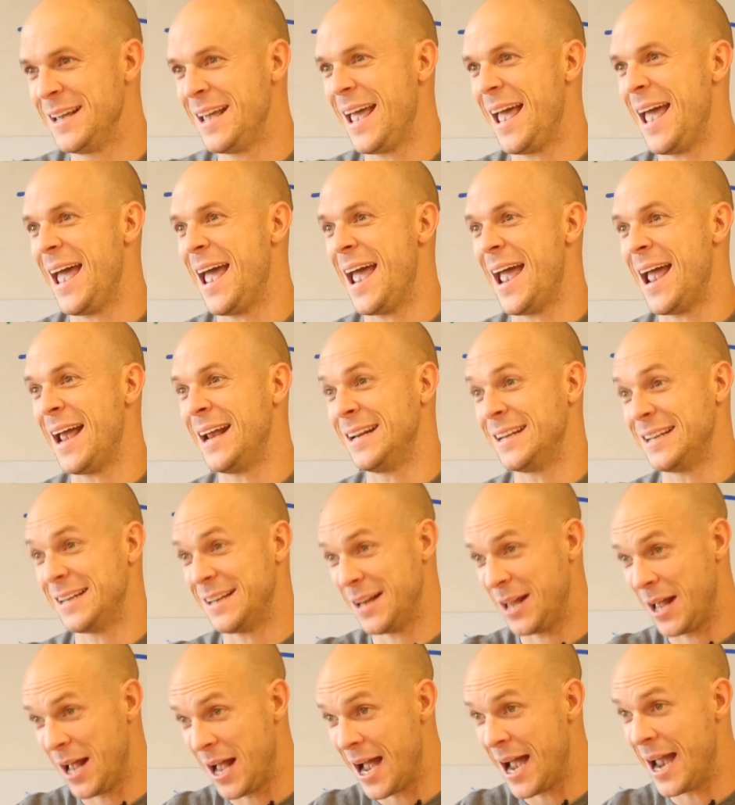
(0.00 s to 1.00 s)
And
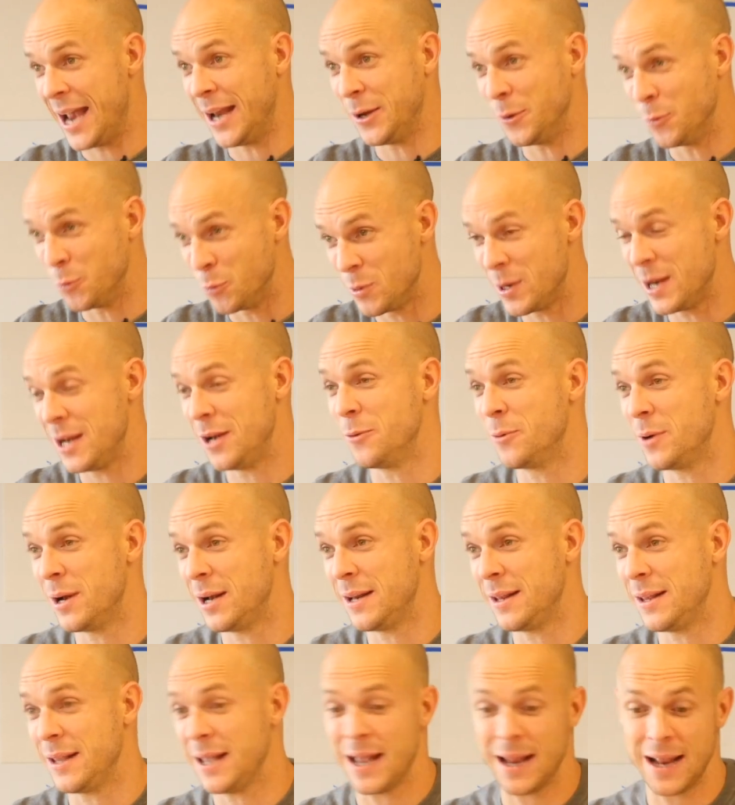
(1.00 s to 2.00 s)
I really,
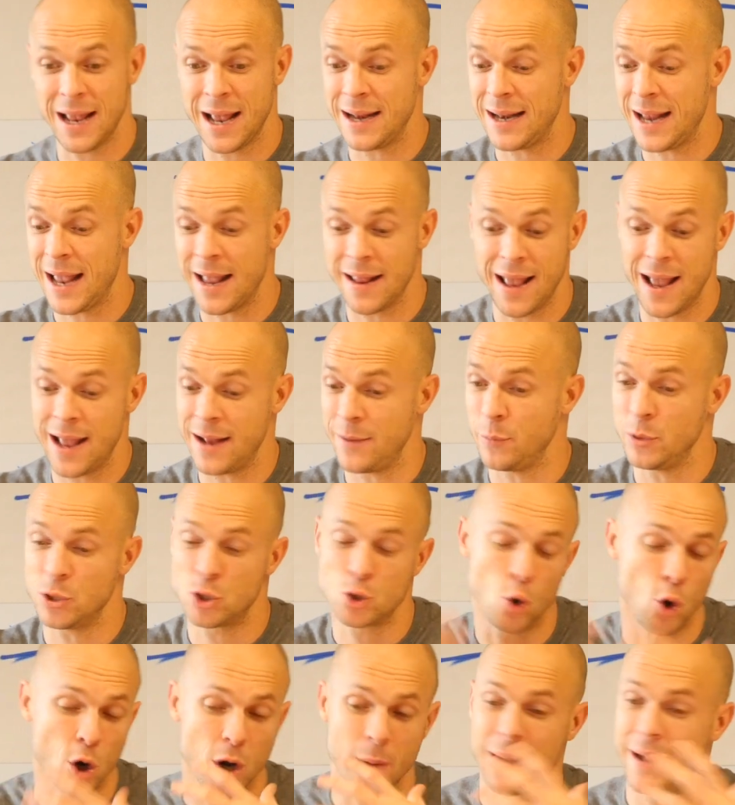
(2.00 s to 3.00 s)
really, and we
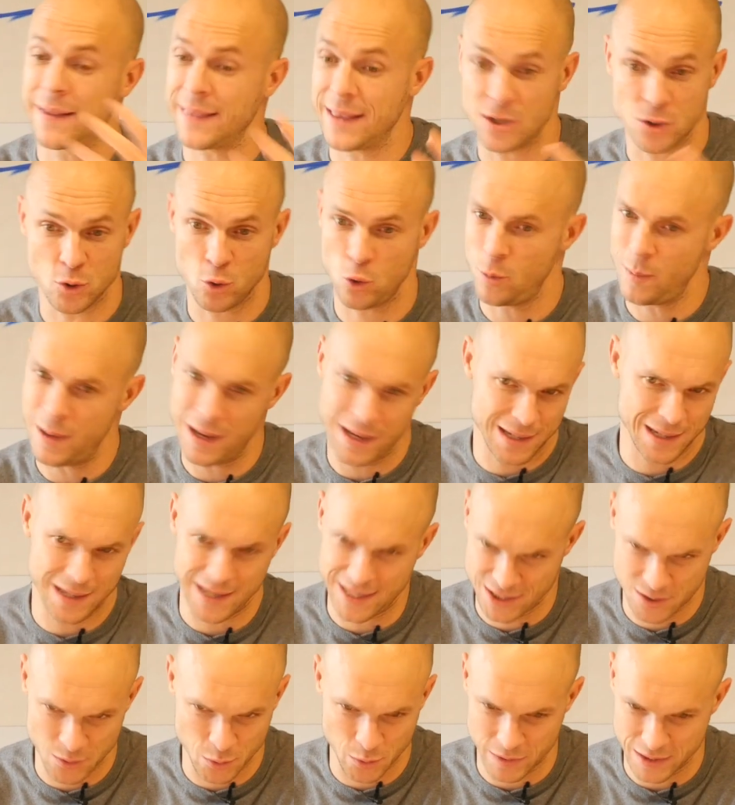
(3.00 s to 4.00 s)
talk about that to all my
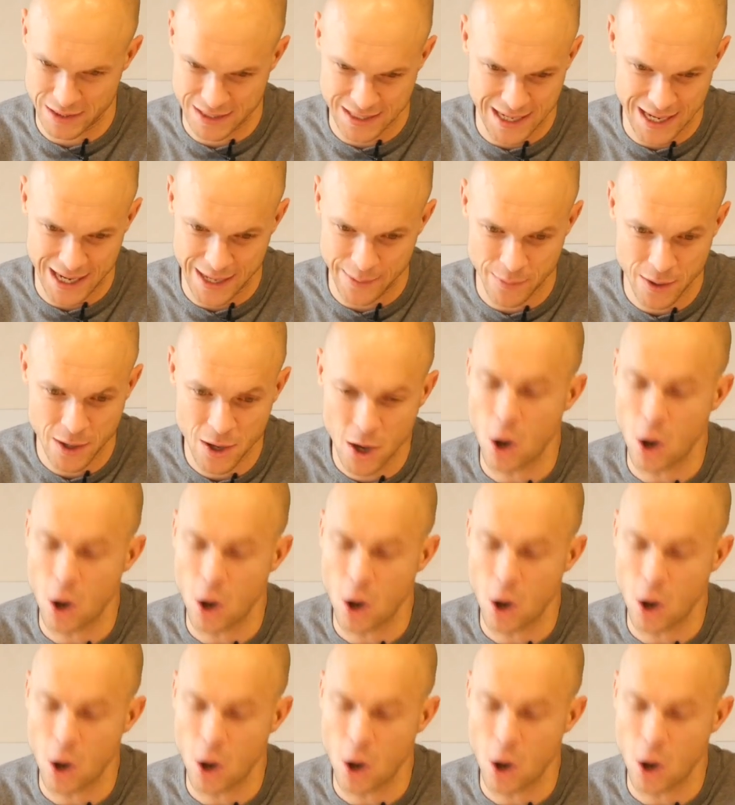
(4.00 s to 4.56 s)
clients all the time.